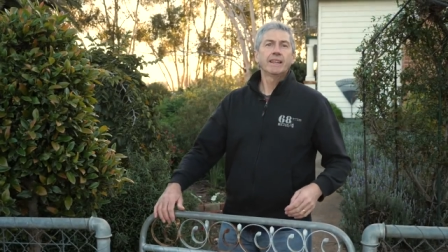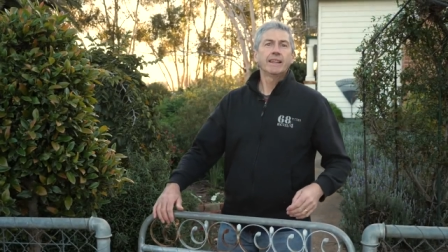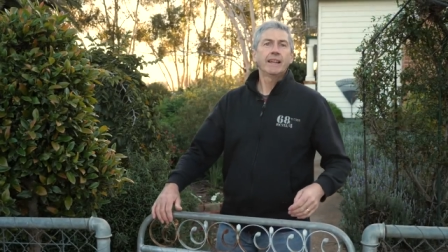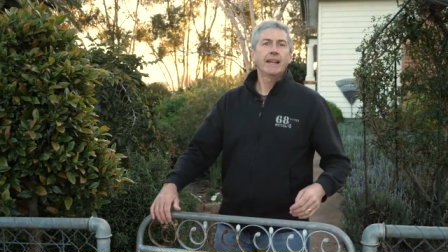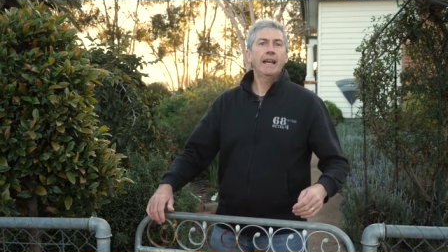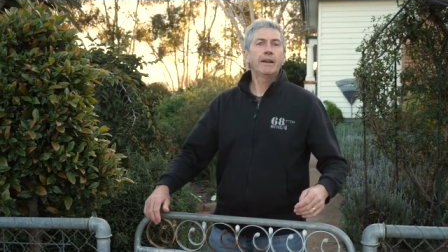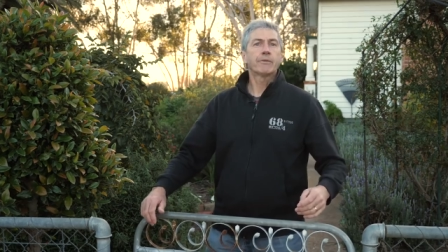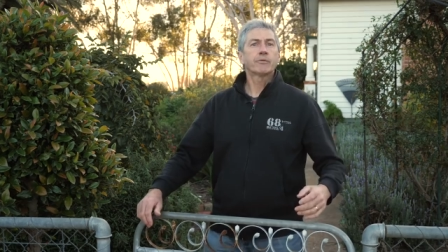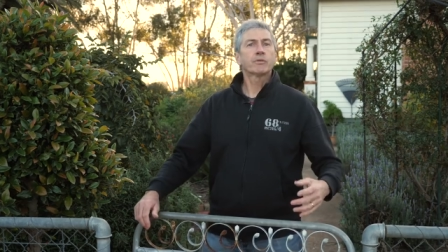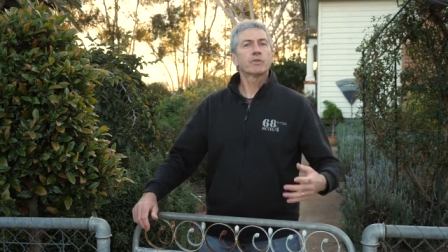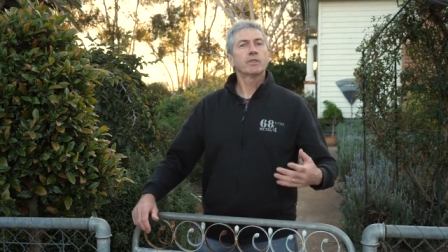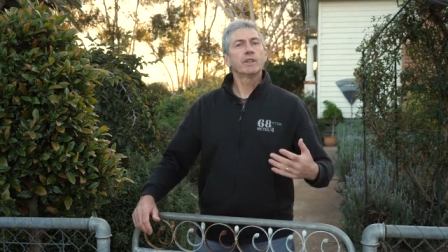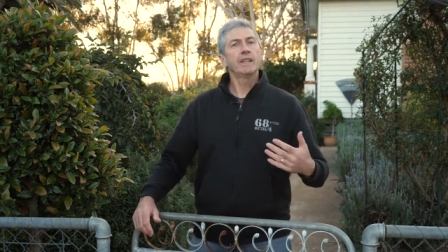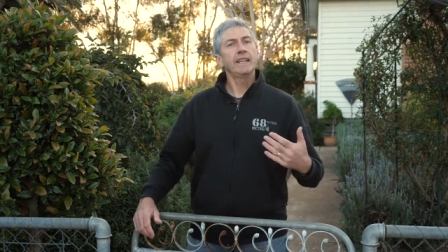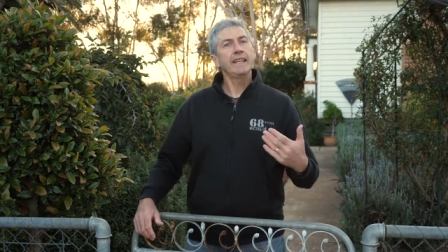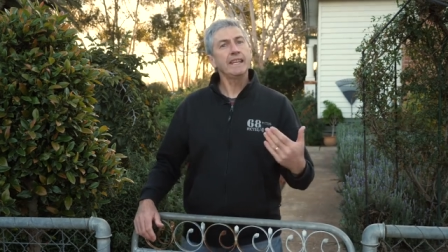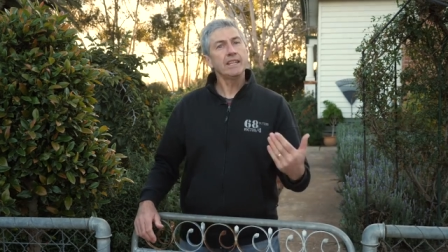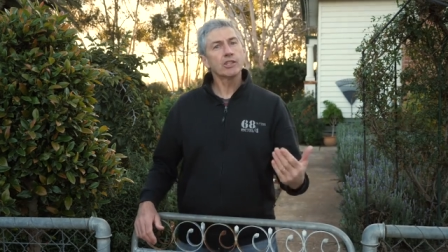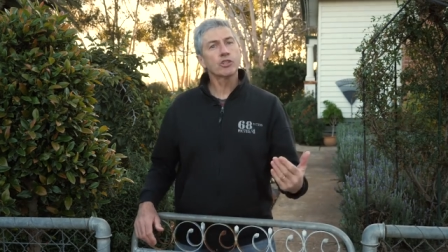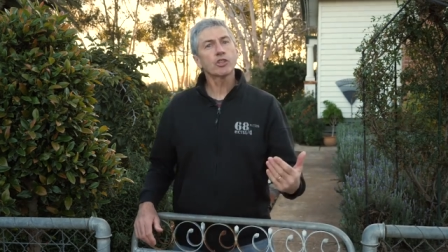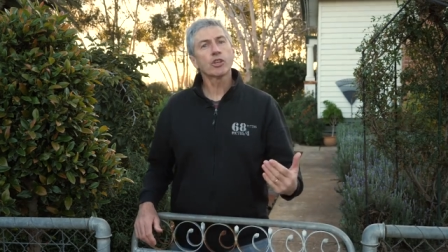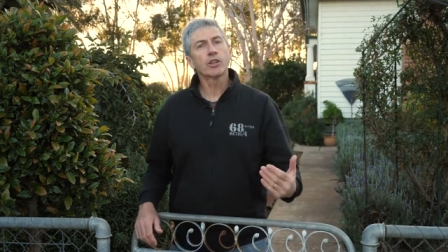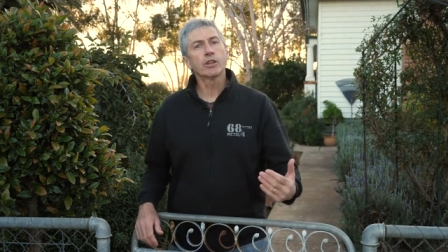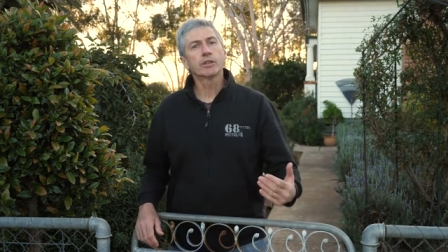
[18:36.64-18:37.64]
have
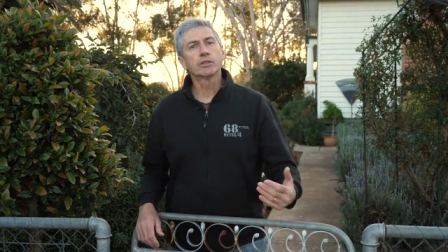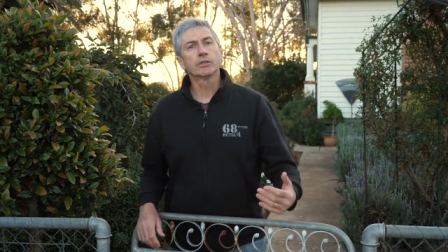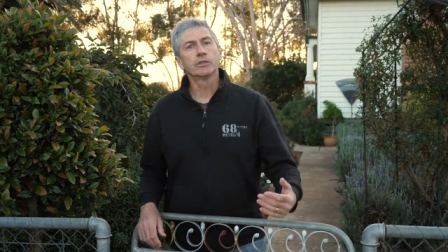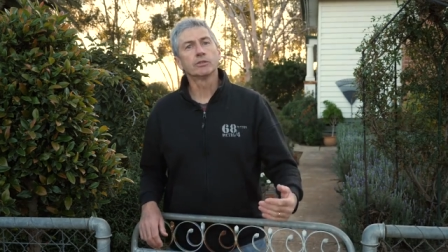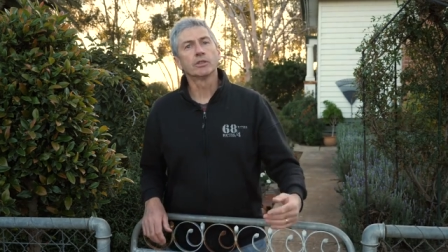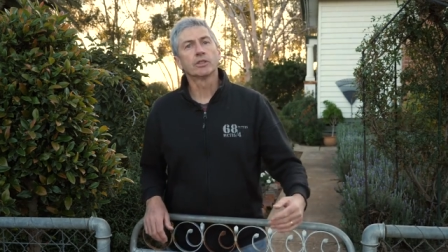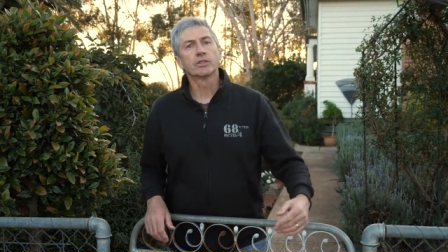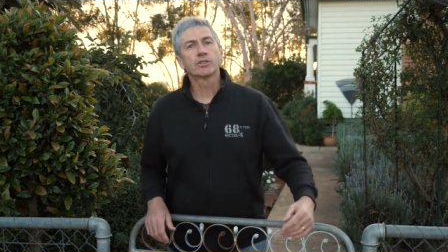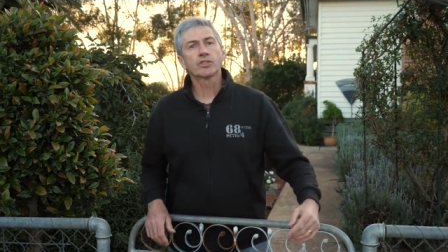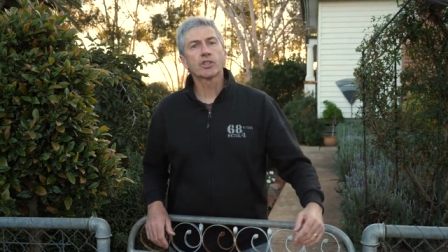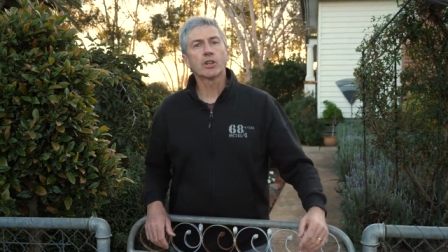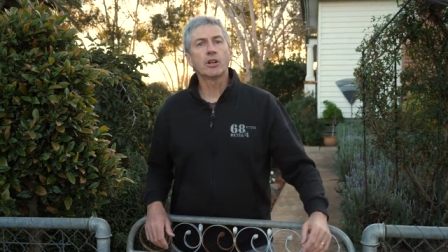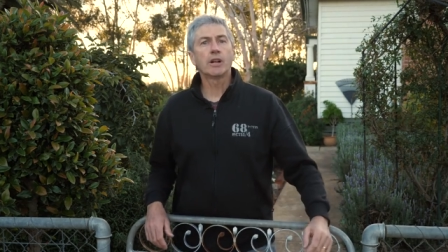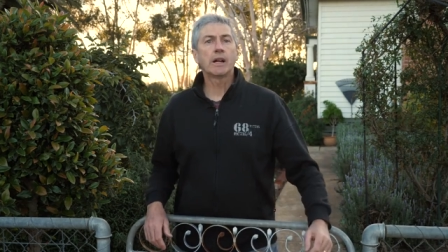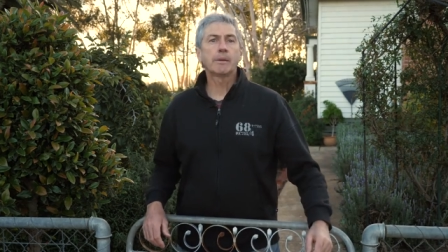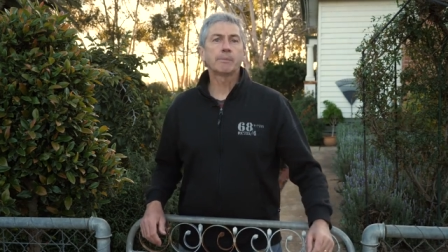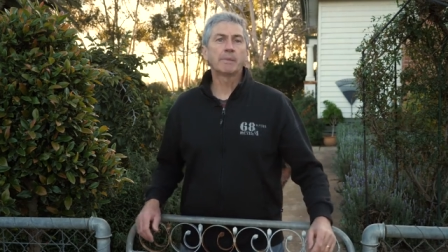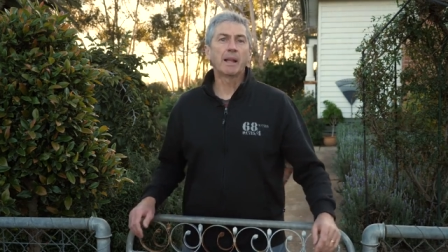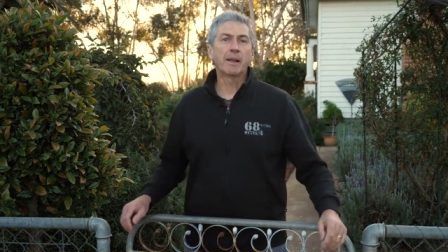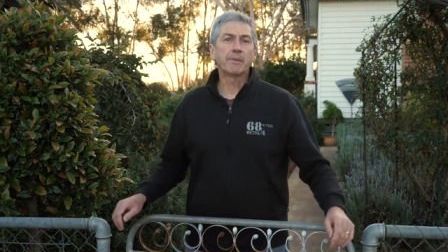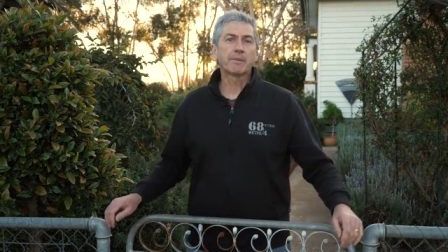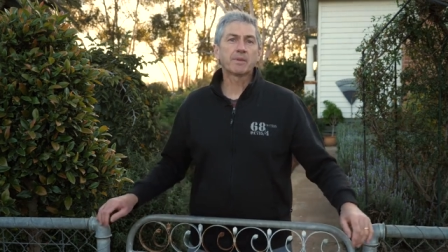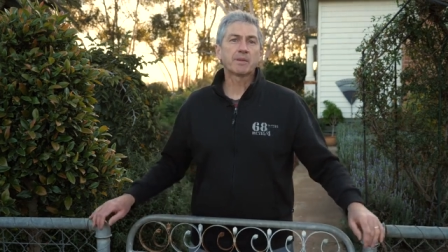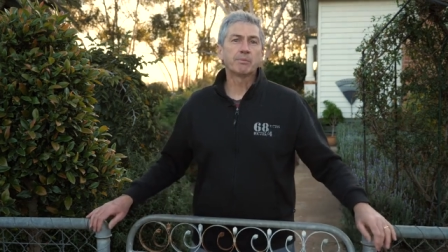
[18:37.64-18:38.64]
internal time
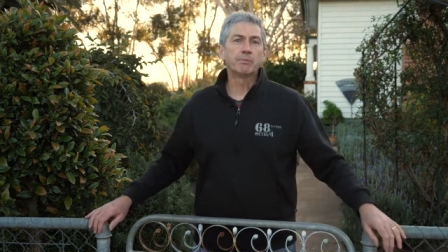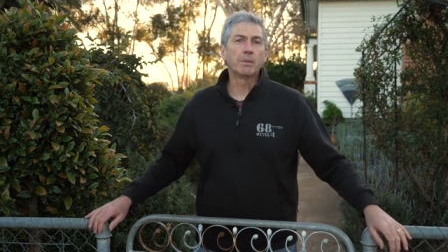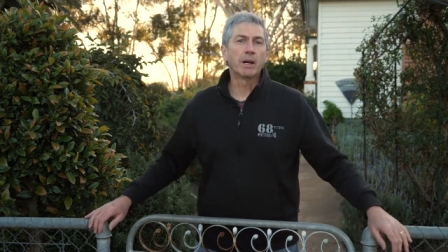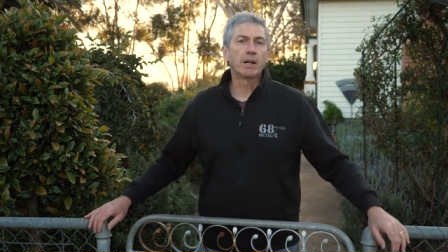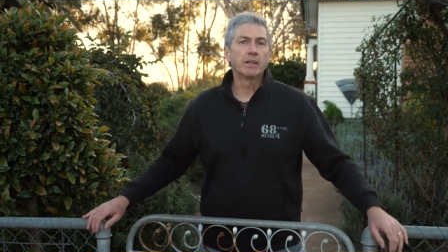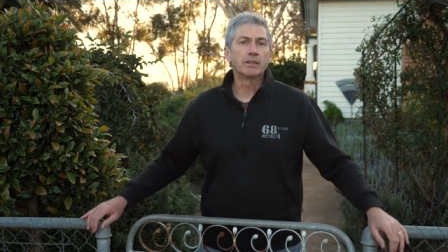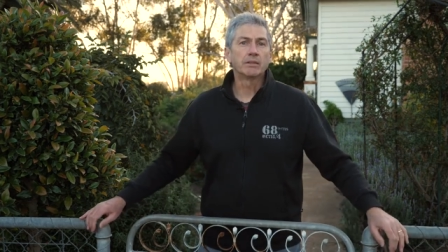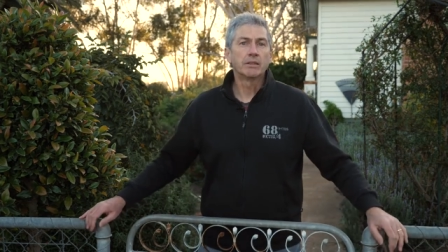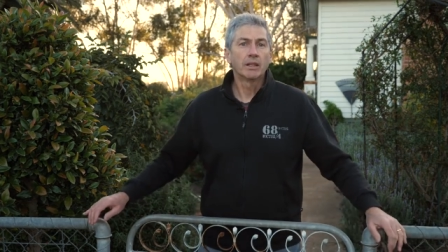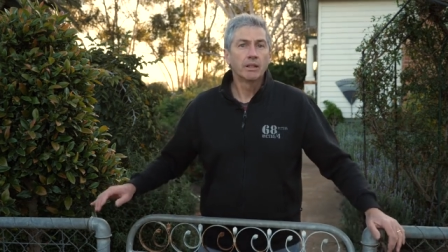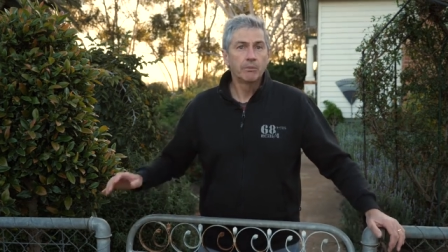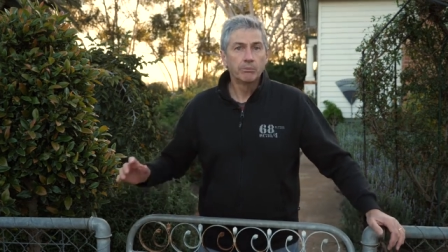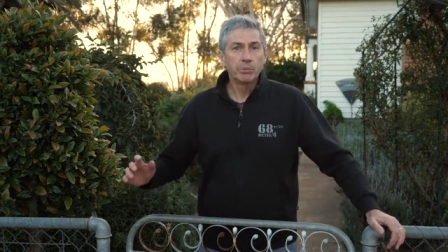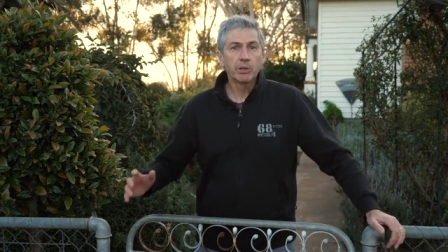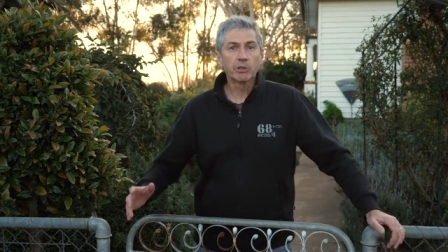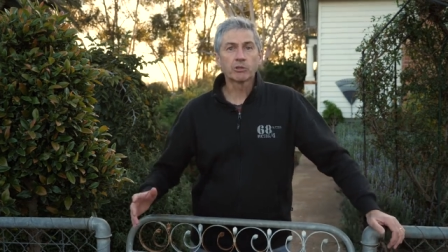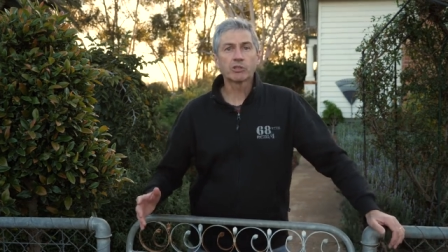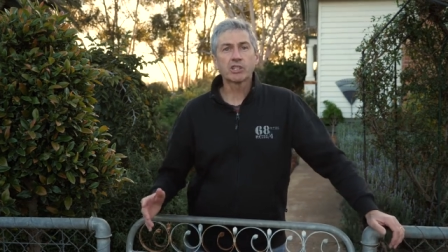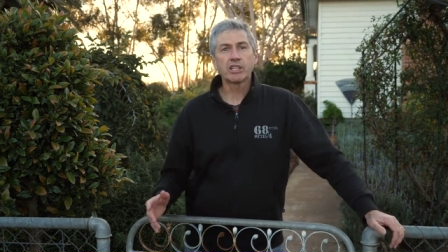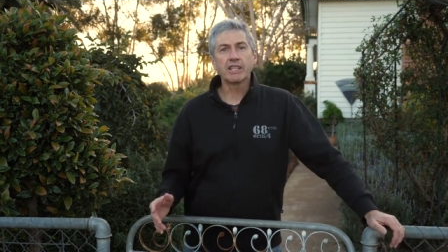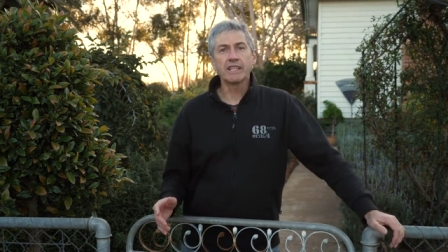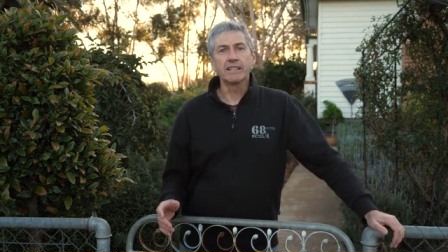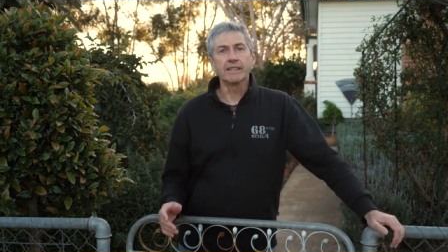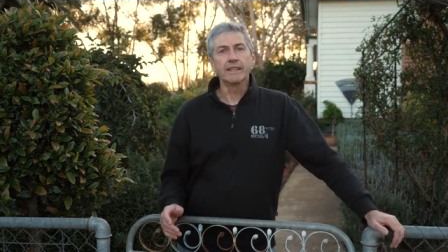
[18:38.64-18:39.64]
lapse mode
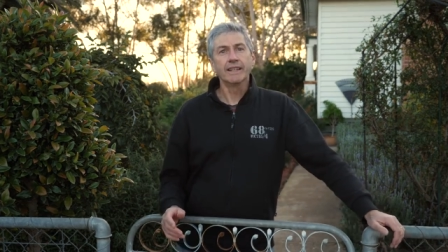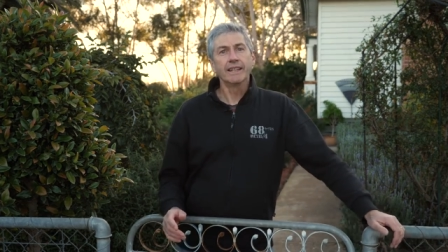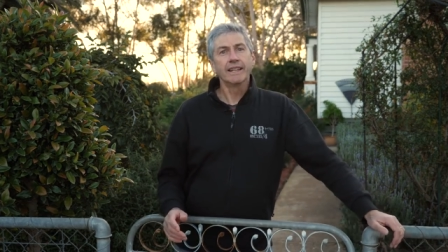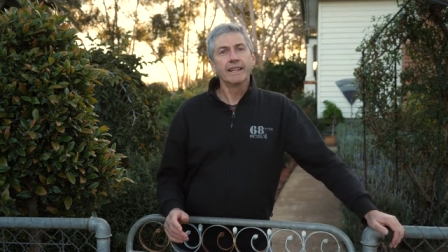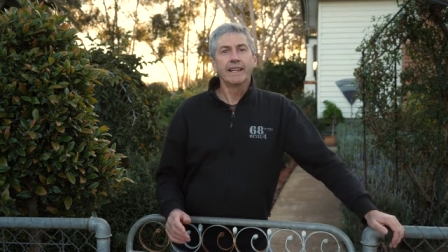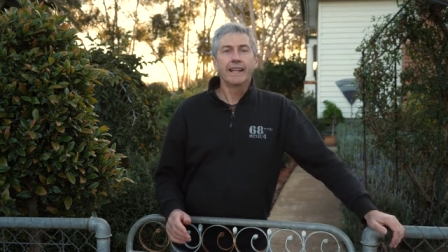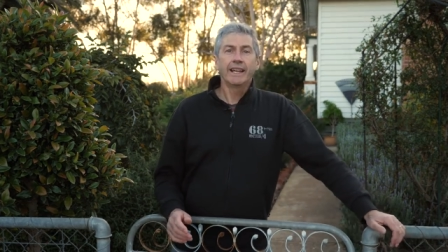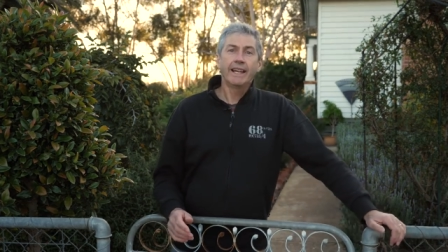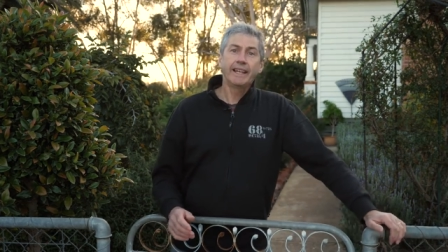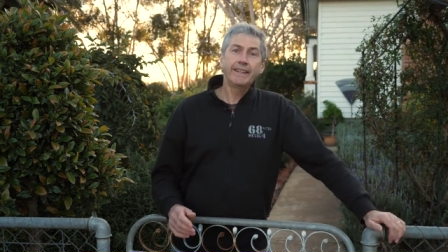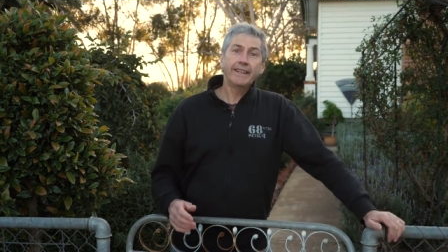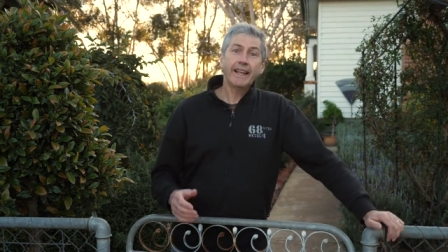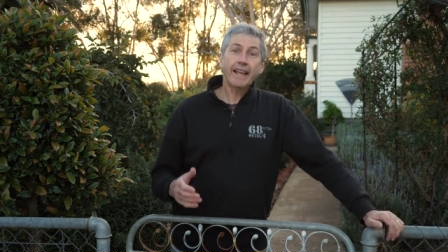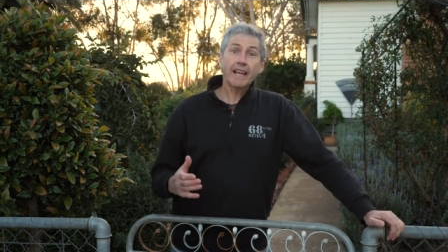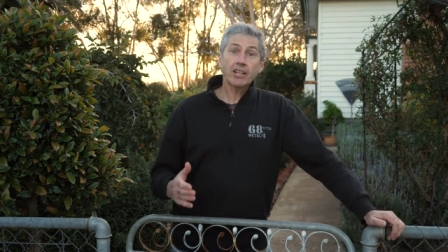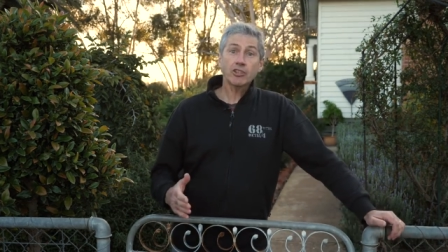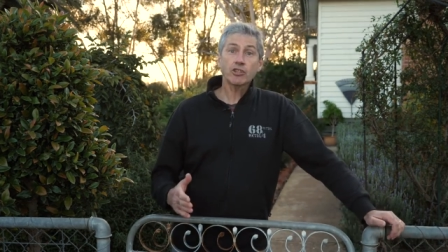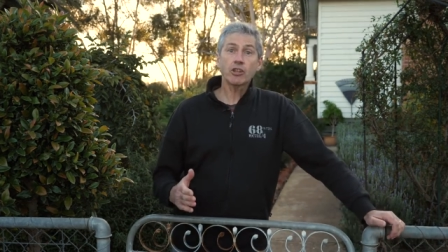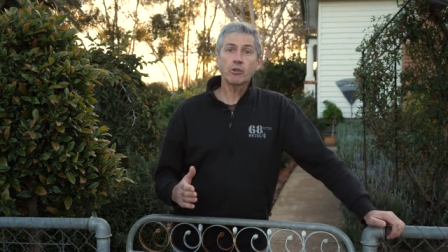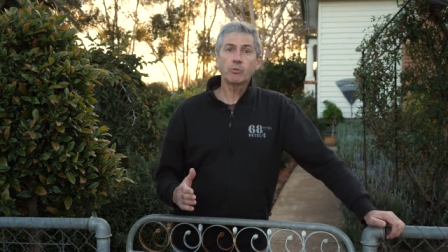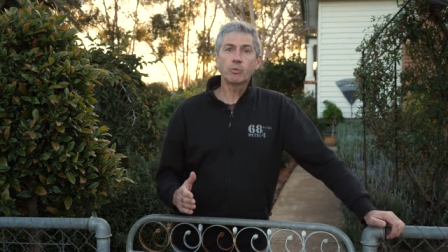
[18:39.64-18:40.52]
built in, and they actually